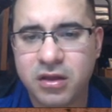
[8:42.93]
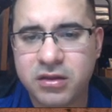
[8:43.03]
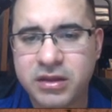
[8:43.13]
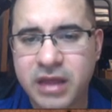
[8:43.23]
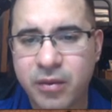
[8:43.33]

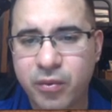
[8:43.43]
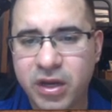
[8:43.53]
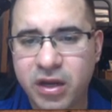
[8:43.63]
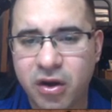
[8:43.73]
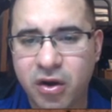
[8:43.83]
Then
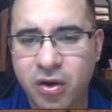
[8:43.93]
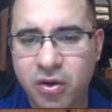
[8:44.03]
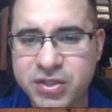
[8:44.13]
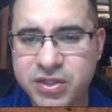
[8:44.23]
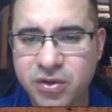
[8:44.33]
we are
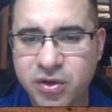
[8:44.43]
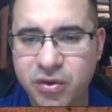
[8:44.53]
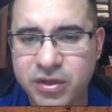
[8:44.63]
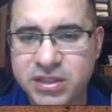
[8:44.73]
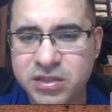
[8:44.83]
also
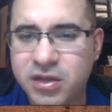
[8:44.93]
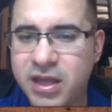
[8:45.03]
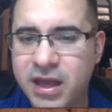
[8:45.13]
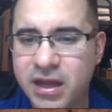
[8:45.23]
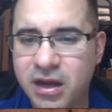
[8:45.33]
going to
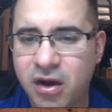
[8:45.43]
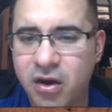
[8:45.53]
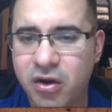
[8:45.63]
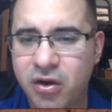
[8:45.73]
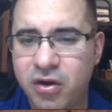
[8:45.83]
get
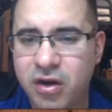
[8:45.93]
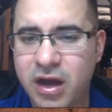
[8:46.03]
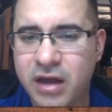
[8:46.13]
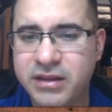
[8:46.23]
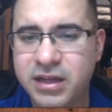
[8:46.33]
our
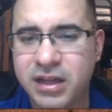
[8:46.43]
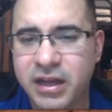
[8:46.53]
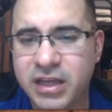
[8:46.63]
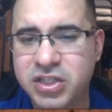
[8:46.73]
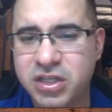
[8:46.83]

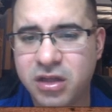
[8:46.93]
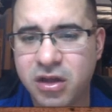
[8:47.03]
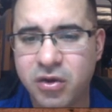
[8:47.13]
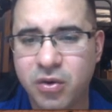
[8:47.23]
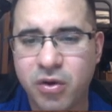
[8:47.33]
declination,
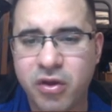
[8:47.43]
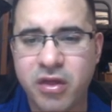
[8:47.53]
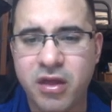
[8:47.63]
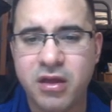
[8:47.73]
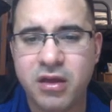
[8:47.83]

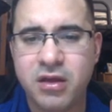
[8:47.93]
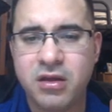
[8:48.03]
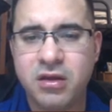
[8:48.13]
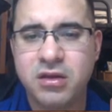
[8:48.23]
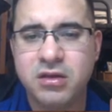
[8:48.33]
north
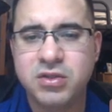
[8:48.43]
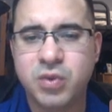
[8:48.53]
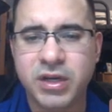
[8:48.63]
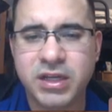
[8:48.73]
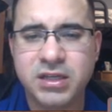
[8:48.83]

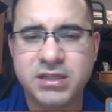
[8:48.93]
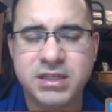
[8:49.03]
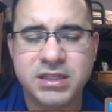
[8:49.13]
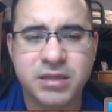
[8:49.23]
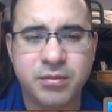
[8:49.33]
20,
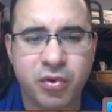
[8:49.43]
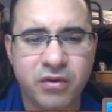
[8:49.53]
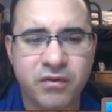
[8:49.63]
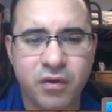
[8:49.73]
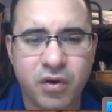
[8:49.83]

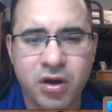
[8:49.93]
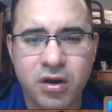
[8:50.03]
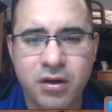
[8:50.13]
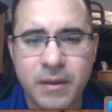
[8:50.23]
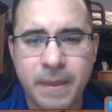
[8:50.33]
16.4.
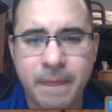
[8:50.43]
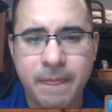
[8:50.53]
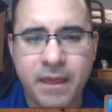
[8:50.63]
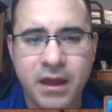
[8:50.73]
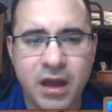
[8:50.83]

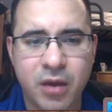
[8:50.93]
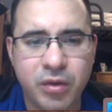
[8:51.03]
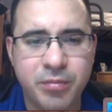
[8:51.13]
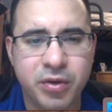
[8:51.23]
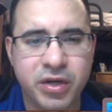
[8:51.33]

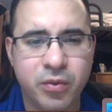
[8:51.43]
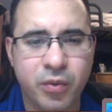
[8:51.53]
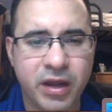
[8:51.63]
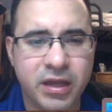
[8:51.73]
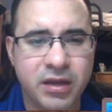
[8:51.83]
We put it
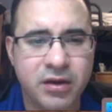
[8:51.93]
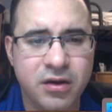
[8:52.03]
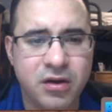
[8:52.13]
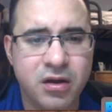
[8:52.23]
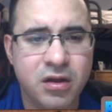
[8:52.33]
right here,
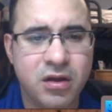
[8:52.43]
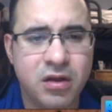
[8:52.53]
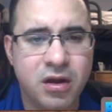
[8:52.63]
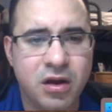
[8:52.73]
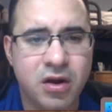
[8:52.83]

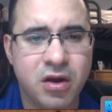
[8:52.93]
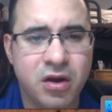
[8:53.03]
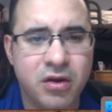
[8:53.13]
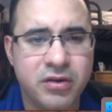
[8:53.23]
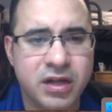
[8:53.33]

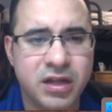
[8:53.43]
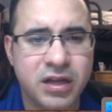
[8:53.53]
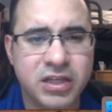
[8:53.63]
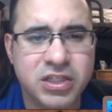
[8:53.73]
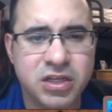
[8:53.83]
our
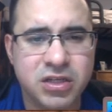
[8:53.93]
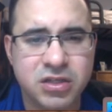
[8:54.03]
declination,